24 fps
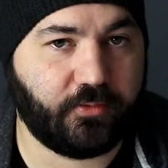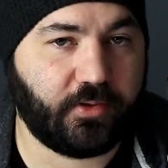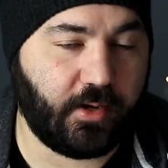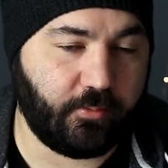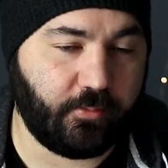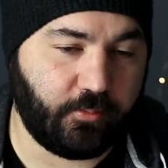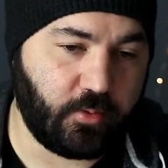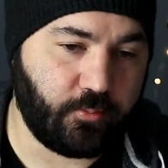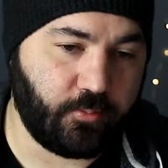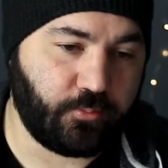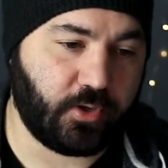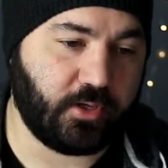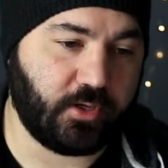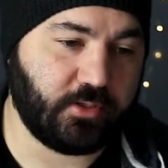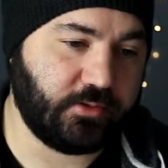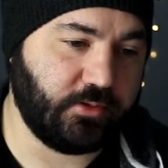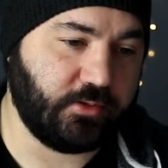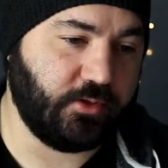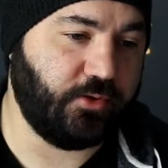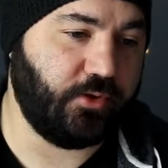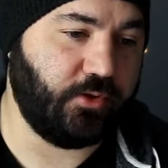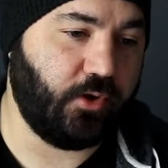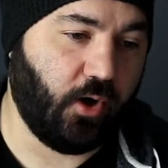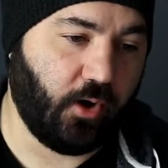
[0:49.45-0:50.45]
Cameron and
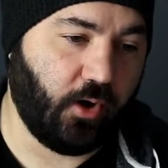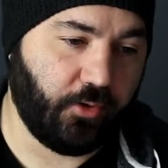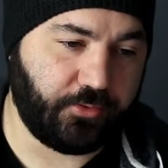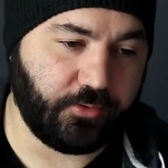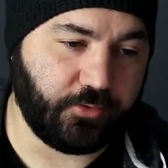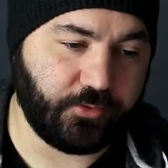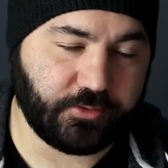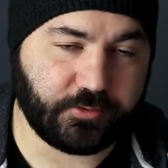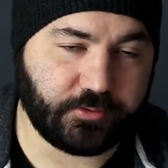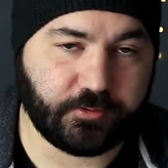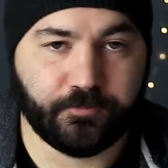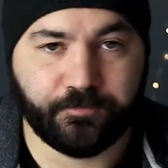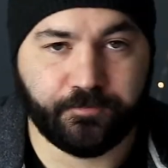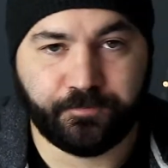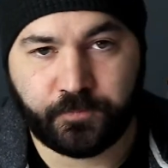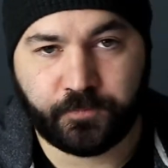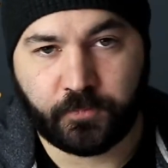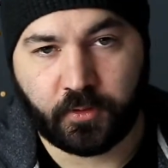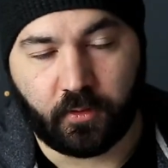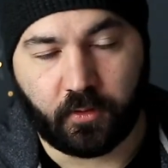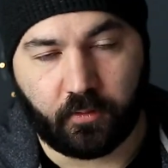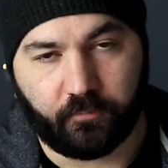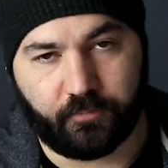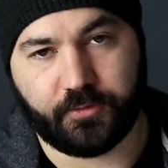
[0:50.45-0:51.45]
Preston are the authors
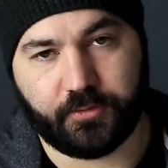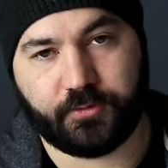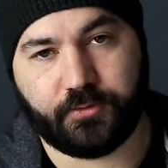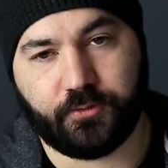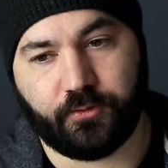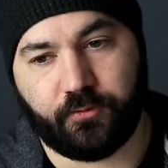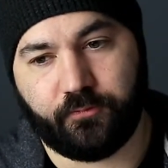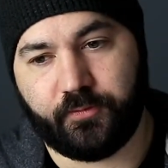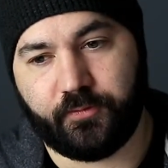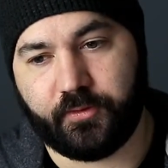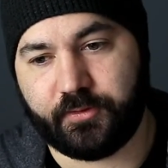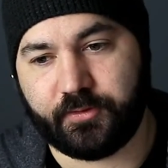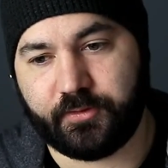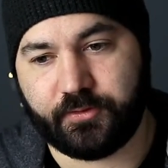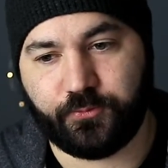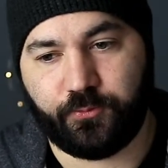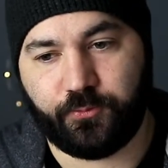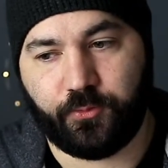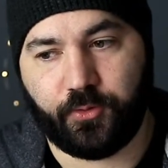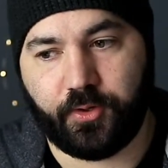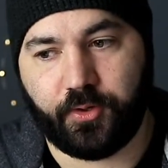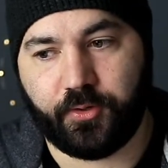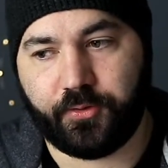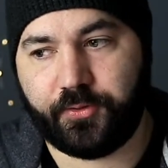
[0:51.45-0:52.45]
of The Soul Felt Its
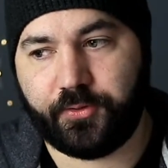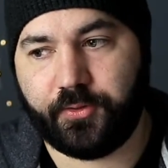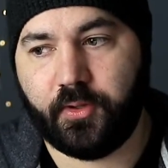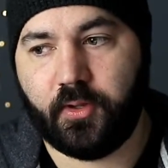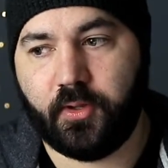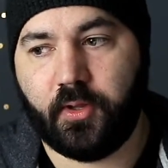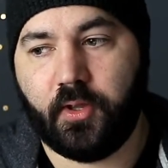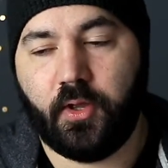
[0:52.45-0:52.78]
Worth.